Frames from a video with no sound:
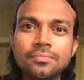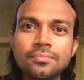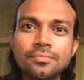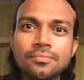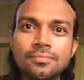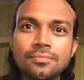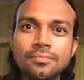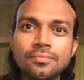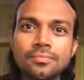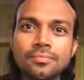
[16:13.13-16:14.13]

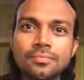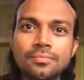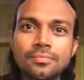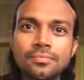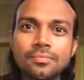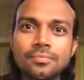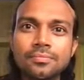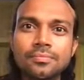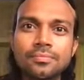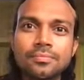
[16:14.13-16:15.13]

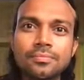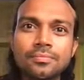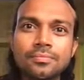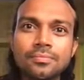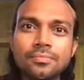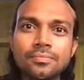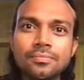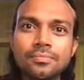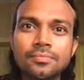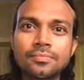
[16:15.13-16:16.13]

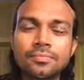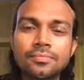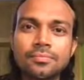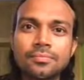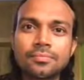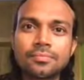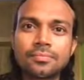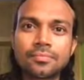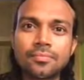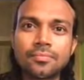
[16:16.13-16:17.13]

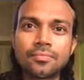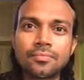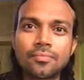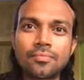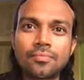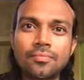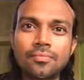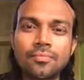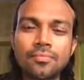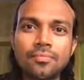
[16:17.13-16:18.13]

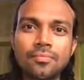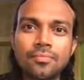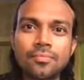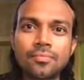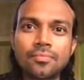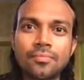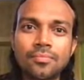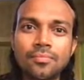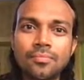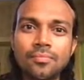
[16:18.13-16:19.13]

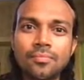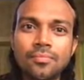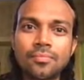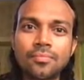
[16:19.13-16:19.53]
(not speaking)